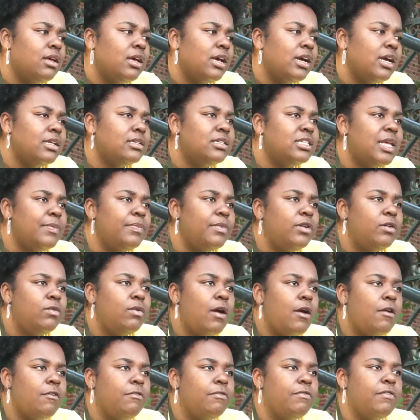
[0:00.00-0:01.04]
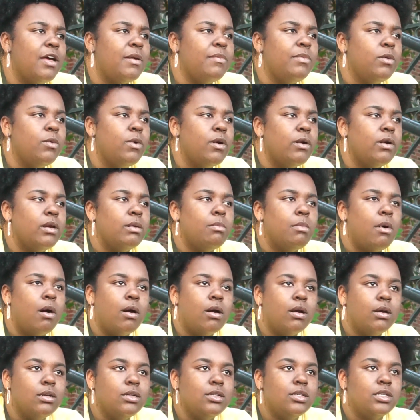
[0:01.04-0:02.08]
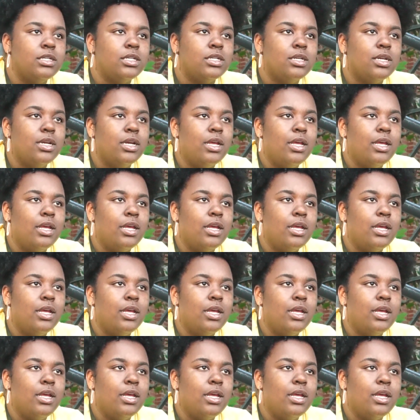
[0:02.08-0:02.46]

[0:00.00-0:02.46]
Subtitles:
got accepted around February, March.